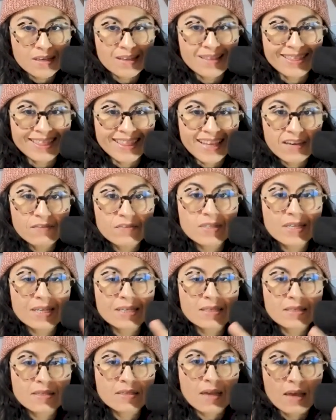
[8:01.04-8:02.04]
lives
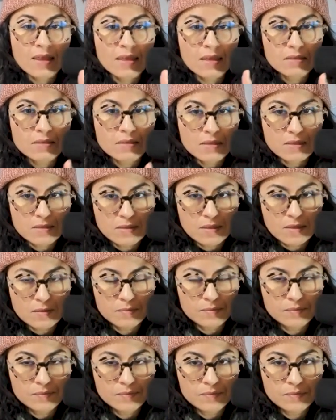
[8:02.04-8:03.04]
inside the system.